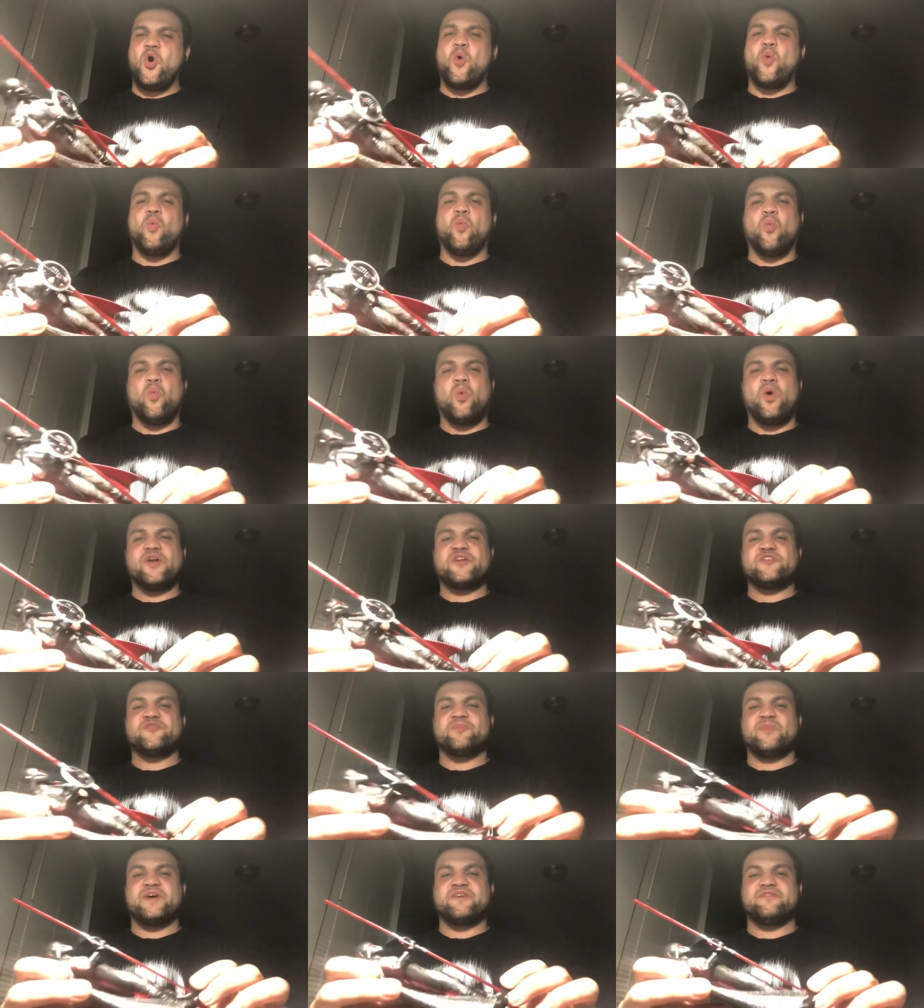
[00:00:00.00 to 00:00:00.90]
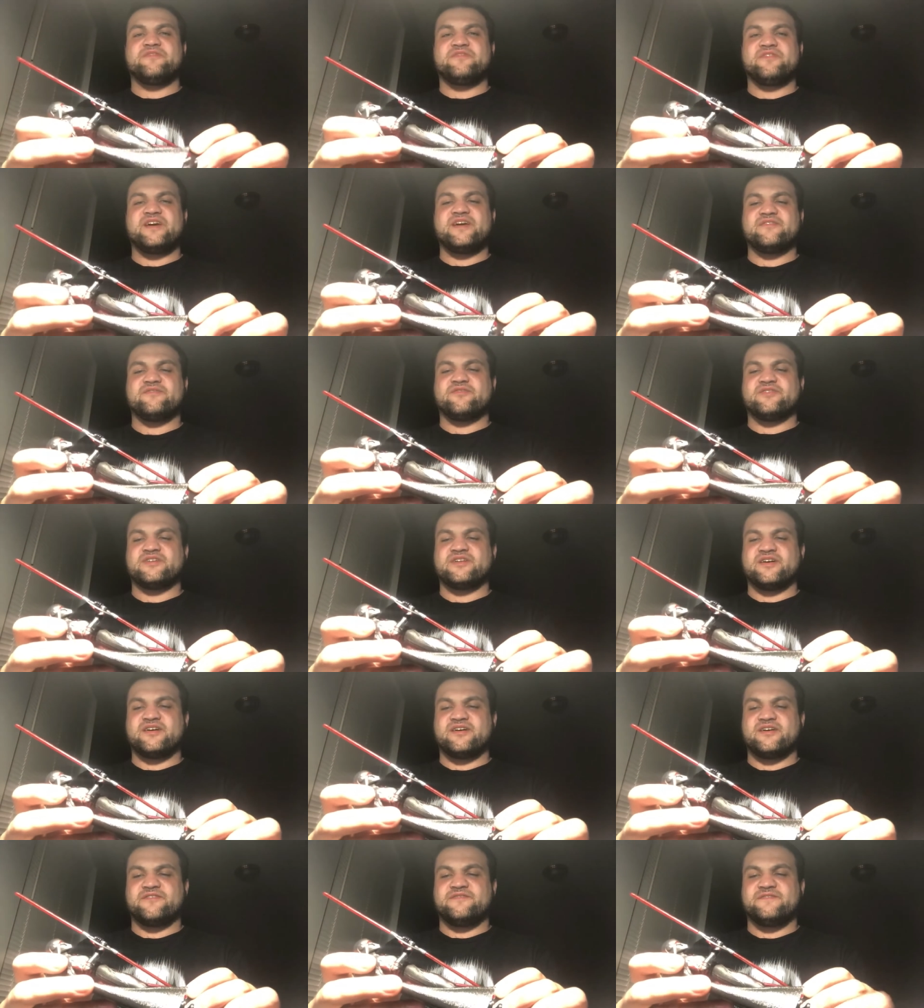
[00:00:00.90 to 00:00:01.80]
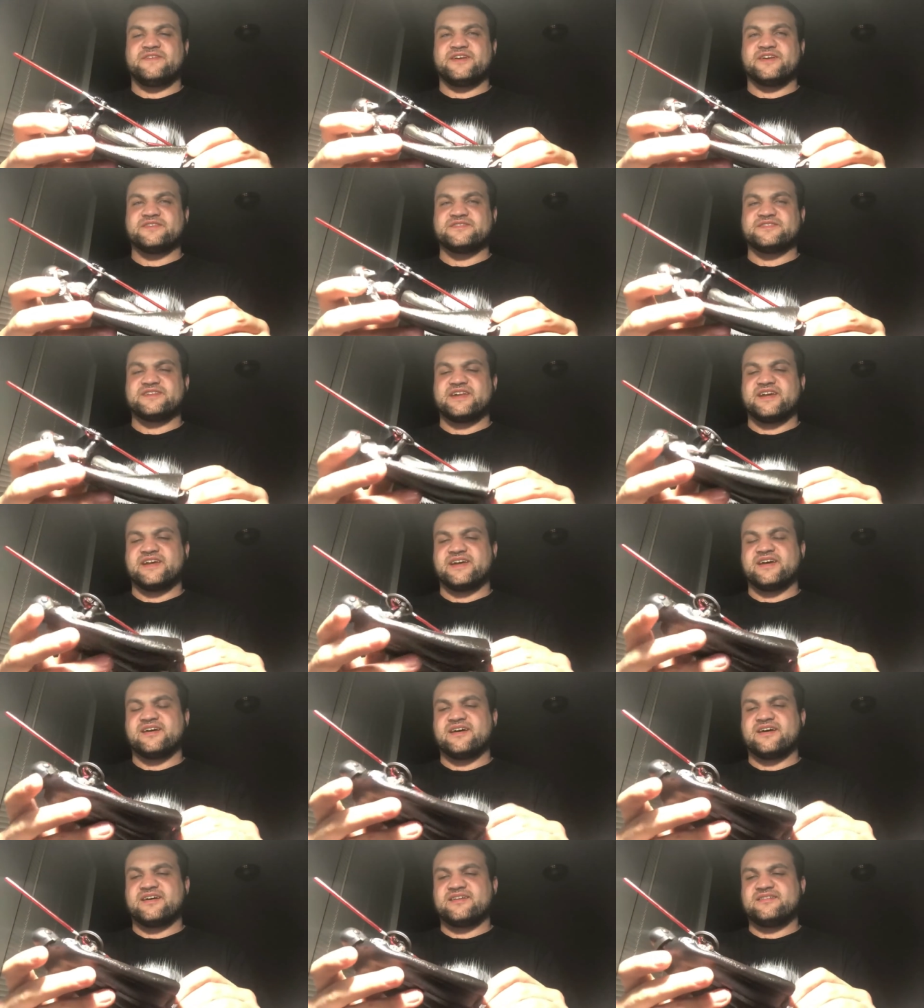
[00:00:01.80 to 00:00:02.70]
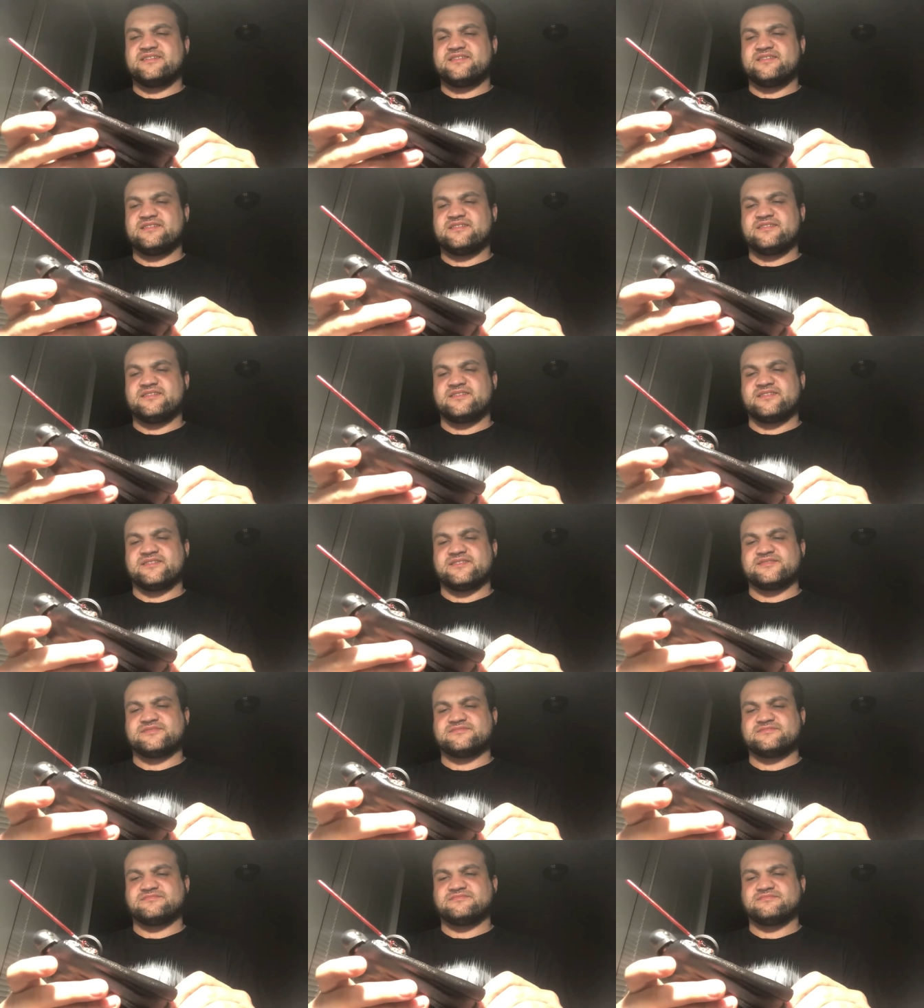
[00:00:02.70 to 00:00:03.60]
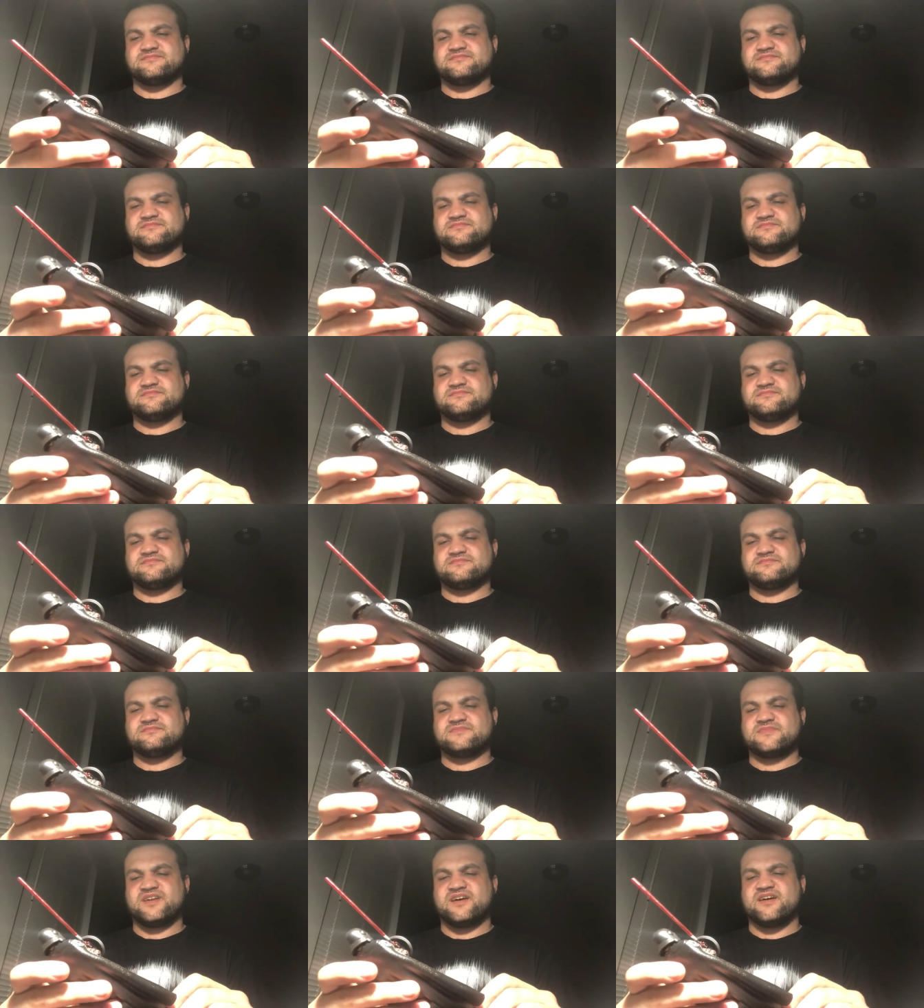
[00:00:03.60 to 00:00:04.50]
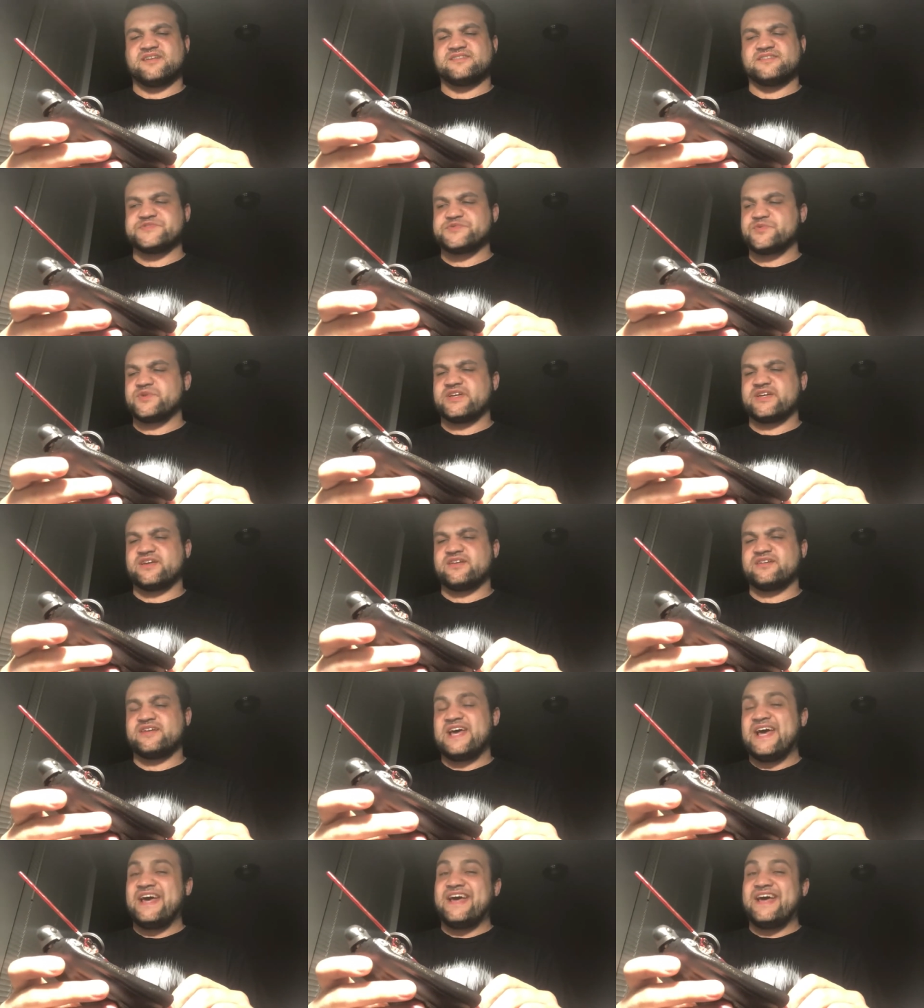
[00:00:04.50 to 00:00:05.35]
one of my favorite uh, figures that I got um, got this weekend.